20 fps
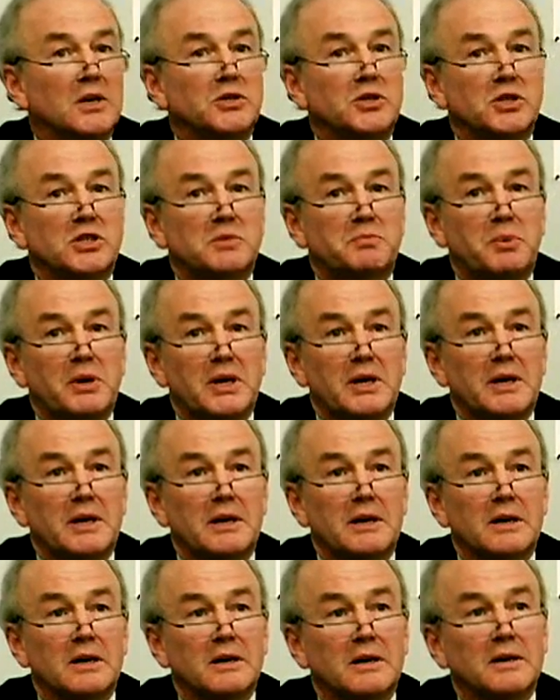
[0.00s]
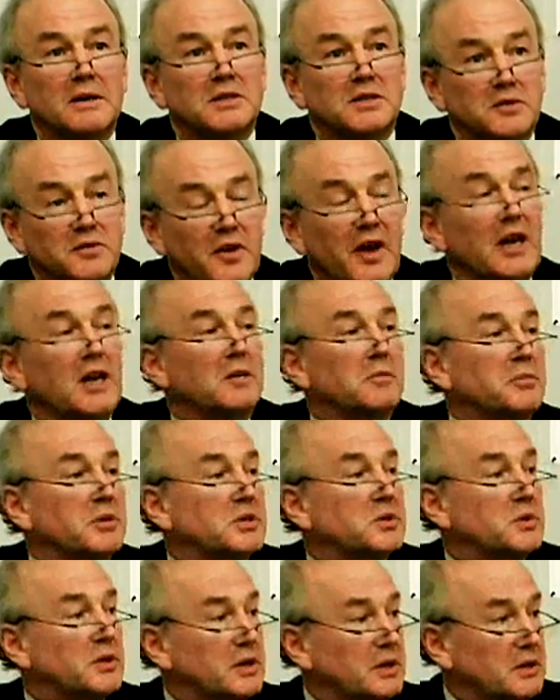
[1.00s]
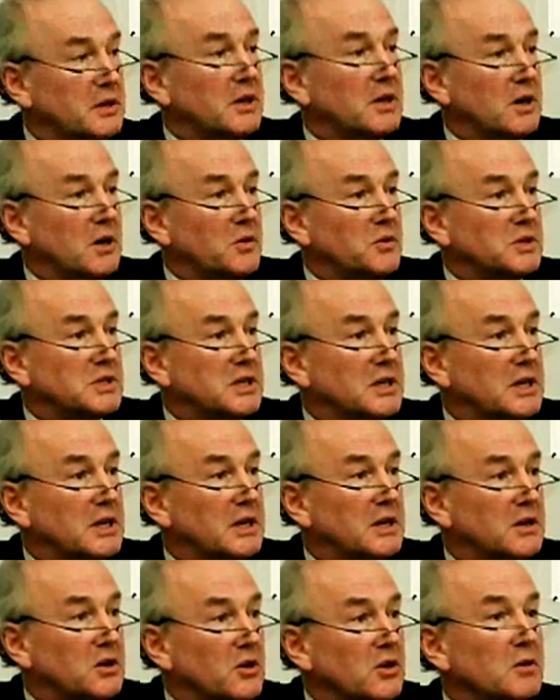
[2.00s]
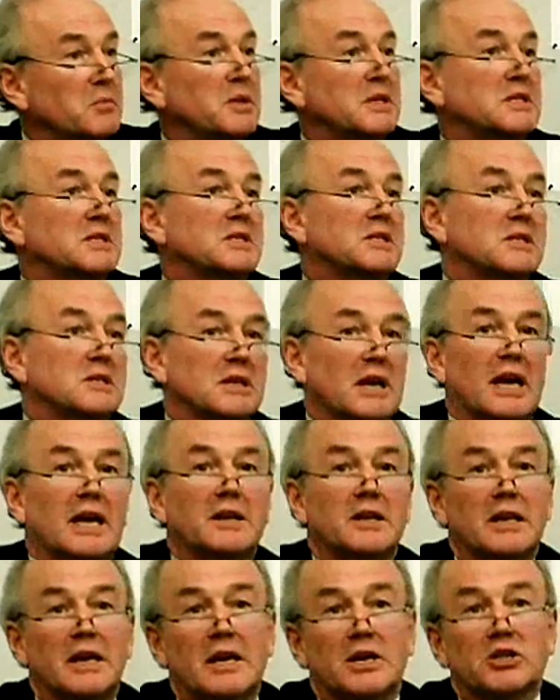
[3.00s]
just being developed between OECD economists and the